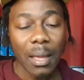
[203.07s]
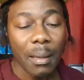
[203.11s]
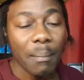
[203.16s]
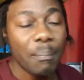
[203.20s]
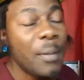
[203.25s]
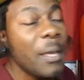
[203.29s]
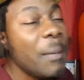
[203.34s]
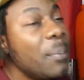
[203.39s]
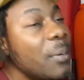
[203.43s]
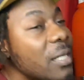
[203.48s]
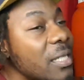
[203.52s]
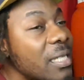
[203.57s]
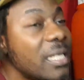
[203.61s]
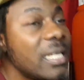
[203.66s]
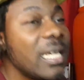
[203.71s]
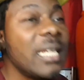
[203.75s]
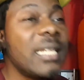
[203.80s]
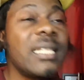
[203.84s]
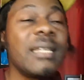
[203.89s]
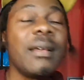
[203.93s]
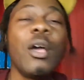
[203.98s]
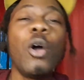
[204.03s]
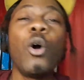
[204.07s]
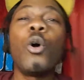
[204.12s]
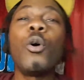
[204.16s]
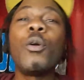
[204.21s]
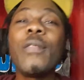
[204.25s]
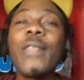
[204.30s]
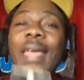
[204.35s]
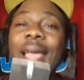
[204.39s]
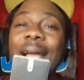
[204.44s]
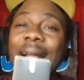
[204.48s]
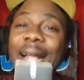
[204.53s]
People sit on
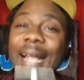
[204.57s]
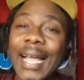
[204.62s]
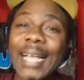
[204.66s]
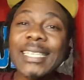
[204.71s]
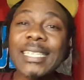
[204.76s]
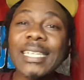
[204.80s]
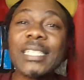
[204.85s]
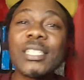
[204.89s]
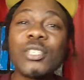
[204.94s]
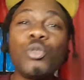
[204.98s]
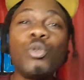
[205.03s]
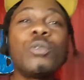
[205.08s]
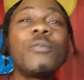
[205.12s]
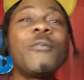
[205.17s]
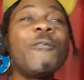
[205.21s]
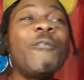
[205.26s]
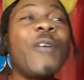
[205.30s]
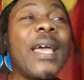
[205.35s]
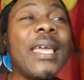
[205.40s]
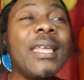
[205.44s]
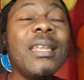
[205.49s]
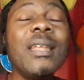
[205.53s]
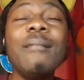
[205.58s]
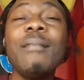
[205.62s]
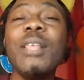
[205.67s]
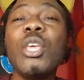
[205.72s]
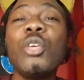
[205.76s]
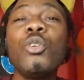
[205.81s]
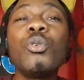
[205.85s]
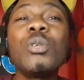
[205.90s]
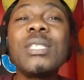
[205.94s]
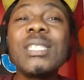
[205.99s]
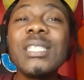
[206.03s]
their gadgets. You find
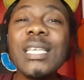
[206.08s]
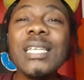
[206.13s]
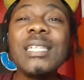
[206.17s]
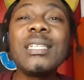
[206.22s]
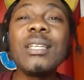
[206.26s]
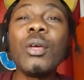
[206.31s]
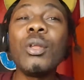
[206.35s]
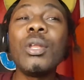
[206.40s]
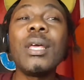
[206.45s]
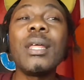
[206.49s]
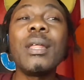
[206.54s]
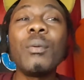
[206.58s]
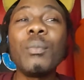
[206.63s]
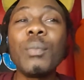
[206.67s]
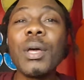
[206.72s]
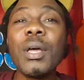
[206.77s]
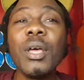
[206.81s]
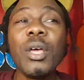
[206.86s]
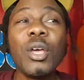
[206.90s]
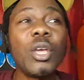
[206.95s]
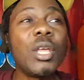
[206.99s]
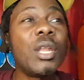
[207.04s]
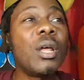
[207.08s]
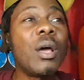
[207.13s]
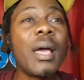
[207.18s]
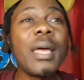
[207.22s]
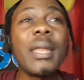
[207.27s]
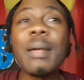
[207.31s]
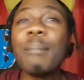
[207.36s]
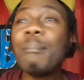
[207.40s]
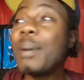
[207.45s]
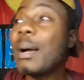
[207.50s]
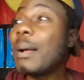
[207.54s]
you sit in
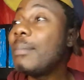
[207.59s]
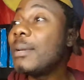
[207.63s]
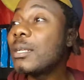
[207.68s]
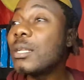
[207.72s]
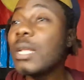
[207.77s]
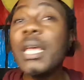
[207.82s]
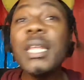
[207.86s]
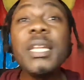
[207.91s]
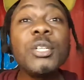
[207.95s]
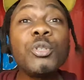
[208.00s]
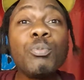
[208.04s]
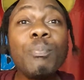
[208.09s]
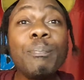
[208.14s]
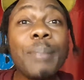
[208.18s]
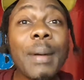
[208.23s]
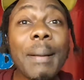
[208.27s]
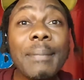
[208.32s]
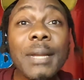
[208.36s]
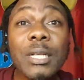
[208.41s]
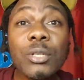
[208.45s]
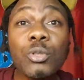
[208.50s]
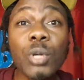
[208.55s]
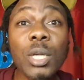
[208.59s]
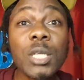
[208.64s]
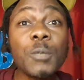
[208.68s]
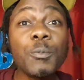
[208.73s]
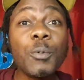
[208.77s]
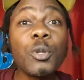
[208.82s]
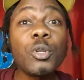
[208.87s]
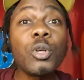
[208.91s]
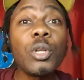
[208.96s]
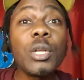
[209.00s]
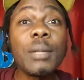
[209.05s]
a public
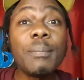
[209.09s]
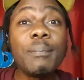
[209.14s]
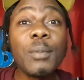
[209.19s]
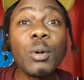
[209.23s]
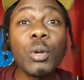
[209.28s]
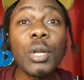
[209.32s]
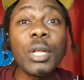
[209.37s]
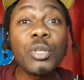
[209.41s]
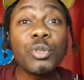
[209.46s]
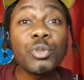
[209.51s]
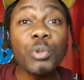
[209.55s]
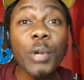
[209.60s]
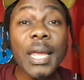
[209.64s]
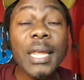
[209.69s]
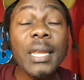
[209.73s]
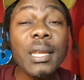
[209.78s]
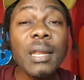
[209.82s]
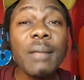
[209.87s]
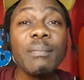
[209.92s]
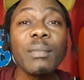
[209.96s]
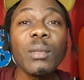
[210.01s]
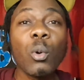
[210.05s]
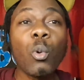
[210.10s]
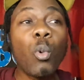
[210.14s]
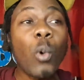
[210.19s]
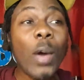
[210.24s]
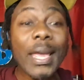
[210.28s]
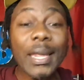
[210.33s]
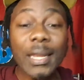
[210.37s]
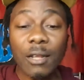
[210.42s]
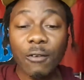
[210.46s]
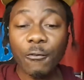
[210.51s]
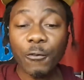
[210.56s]
transport, on a train,
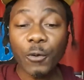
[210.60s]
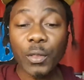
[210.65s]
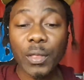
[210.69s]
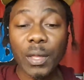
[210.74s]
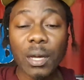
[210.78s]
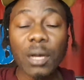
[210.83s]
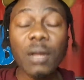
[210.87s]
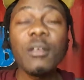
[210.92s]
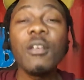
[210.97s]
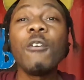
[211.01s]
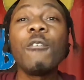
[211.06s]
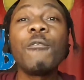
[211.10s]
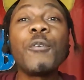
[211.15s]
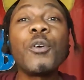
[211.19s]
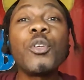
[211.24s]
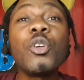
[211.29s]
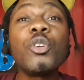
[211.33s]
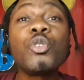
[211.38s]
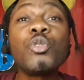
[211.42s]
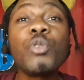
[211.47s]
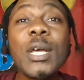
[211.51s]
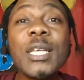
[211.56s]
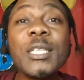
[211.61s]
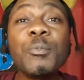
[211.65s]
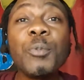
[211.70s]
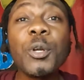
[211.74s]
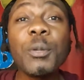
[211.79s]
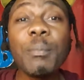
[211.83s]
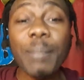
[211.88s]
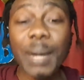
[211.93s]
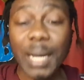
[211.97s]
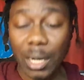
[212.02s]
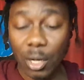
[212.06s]
waiting for your
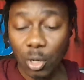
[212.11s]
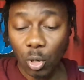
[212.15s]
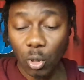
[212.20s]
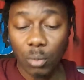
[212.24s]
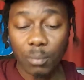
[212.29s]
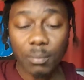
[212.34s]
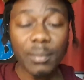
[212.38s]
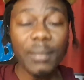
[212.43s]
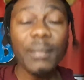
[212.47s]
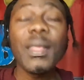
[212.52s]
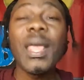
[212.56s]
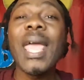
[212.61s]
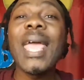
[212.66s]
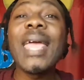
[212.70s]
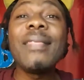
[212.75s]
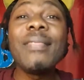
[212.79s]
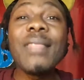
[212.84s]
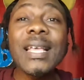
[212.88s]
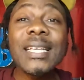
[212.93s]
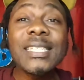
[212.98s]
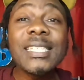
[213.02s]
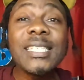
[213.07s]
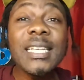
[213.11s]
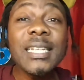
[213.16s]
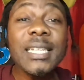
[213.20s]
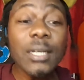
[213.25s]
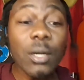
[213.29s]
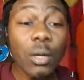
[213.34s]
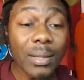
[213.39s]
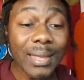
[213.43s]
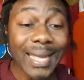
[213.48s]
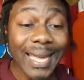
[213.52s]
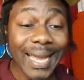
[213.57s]
transport back home, and they're sitting
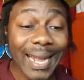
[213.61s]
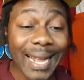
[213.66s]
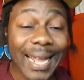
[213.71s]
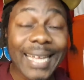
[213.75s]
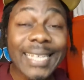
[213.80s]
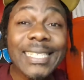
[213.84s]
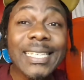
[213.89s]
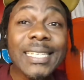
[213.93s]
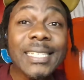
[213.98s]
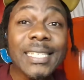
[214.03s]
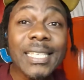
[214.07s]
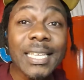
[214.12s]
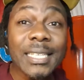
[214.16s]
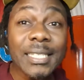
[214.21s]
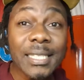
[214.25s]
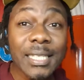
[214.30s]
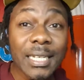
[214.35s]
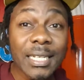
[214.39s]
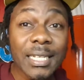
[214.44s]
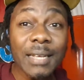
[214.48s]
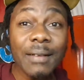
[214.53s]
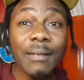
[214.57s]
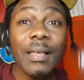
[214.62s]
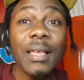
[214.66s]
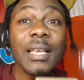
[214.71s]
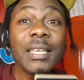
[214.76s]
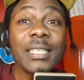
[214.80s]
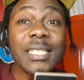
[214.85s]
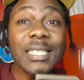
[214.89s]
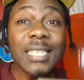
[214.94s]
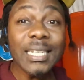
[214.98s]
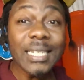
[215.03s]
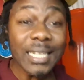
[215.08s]
on their gadgets. They're sitting
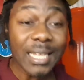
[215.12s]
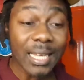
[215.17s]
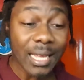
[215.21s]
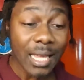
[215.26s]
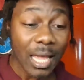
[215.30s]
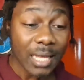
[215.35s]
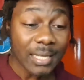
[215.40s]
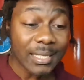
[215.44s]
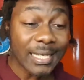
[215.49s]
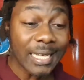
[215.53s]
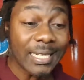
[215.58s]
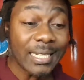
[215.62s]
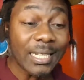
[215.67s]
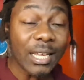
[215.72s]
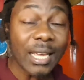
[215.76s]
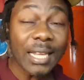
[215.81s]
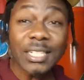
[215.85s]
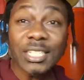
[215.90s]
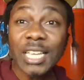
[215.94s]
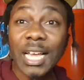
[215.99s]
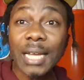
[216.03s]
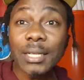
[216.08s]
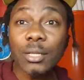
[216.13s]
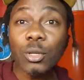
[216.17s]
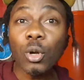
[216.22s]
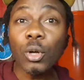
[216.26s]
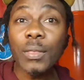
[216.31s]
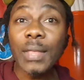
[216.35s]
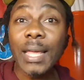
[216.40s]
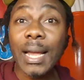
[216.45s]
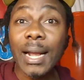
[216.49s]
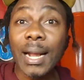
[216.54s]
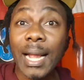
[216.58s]
and chatting
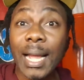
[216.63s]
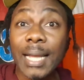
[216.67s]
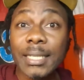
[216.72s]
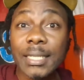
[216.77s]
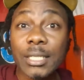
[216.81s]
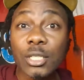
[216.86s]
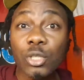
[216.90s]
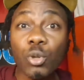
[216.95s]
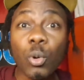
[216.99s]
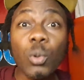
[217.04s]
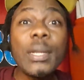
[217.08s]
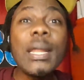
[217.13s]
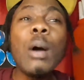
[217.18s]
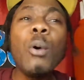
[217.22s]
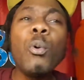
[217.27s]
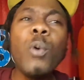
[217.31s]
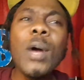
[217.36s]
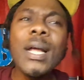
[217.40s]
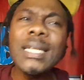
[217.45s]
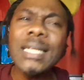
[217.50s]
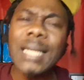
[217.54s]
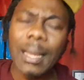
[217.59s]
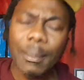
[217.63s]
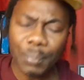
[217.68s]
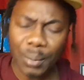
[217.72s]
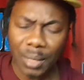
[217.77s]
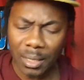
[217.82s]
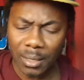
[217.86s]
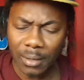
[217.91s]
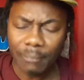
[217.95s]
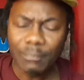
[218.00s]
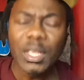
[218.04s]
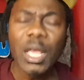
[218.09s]
on their gadgets. So now what
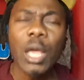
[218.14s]
happened?